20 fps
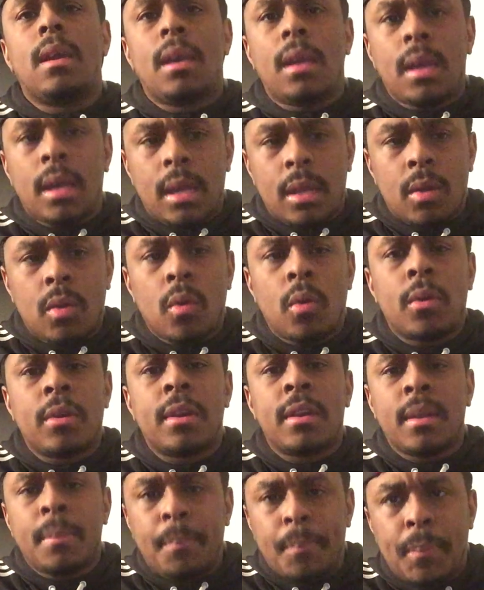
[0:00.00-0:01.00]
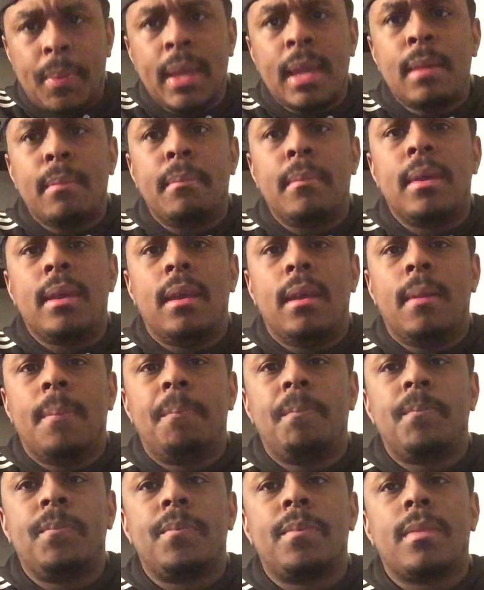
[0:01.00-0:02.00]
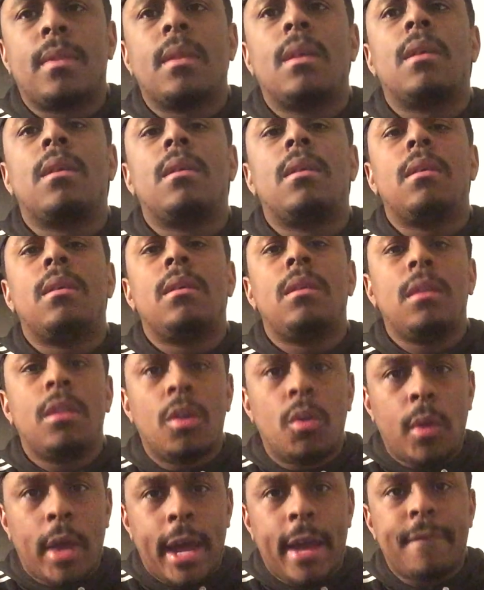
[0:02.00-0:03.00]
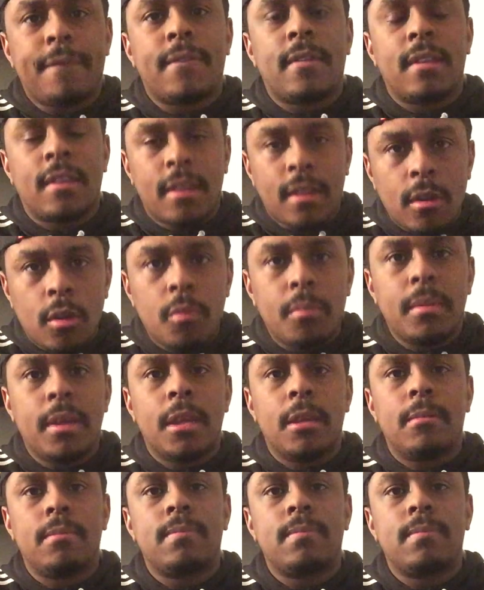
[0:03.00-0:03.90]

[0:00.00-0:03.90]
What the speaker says: in order to beat me, you have to kill me.